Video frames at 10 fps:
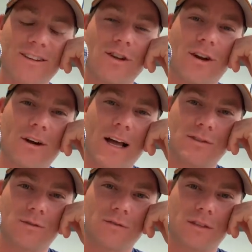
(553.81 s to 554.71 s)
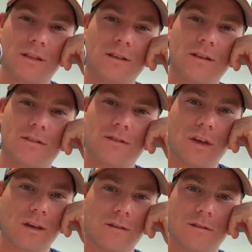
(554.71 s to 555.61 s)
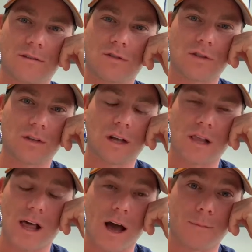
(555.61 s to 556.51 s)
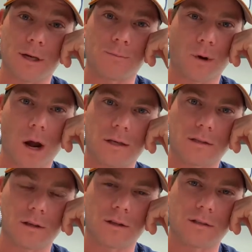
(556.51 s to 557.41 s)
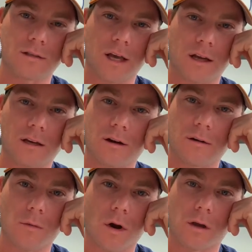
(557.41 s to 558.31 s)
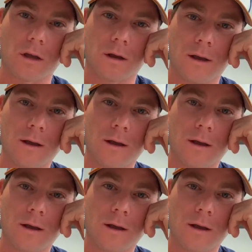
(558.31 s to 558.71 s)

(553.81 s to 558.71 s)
As you've seen these things just climb in price on the secondary market,